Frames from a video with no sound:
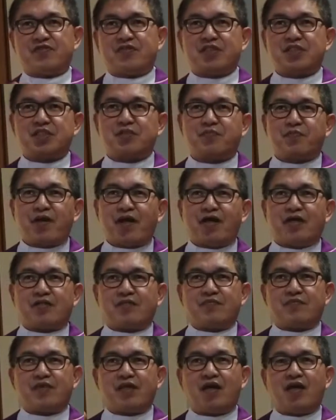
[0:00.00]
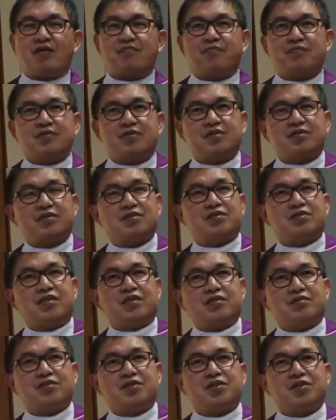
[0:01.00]
in spite of the
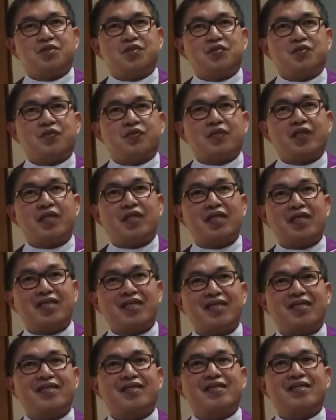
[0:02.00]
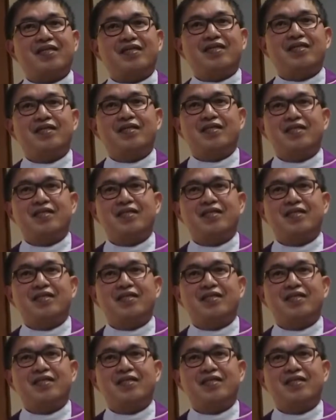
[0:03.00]
oppositions, to really